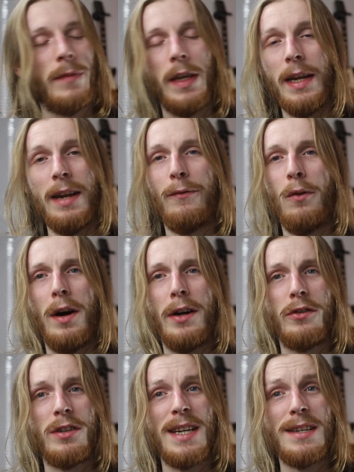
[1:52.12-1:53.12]
you need
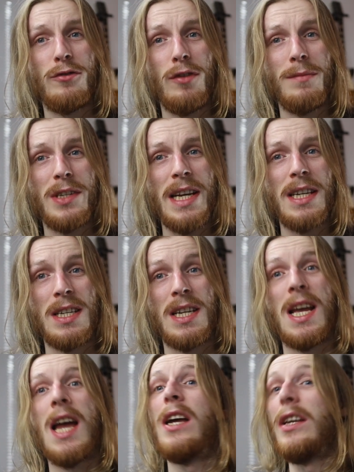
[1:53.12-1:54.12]
400 sets of drumsticks,
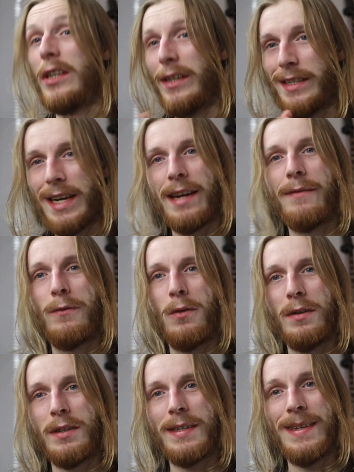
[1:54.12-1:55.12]
you're taking
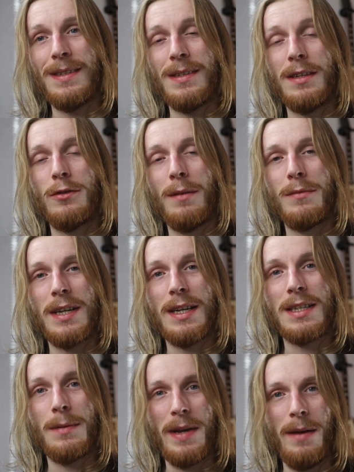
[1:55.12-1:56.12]
400 sets of
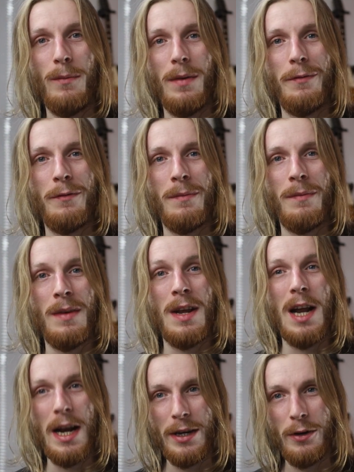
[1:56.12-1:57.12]
drumsticks to begin with,
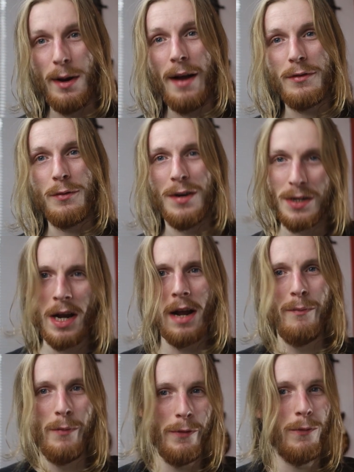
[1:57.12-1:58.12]
and you have to
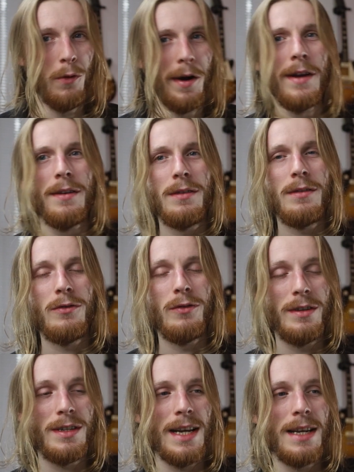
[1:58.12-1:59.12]
return with
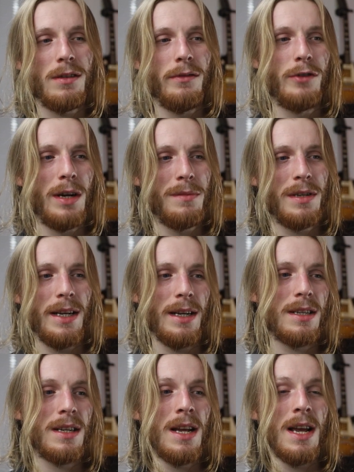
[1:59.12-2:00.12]
400 sets of
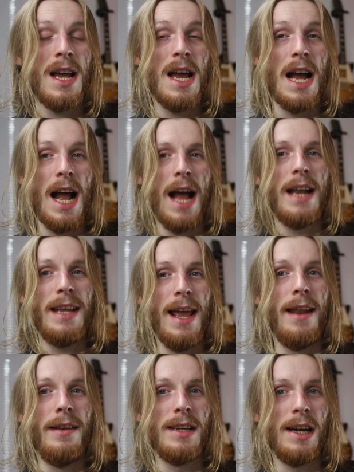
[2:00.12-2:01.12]
drumsticks at the
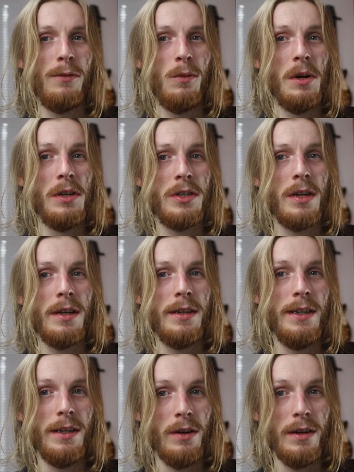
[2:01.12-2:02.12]
end, otherwise
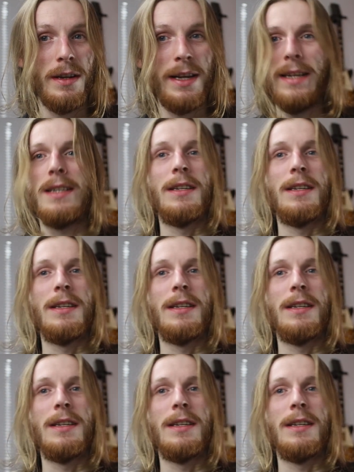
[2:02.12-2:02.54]
you're going to need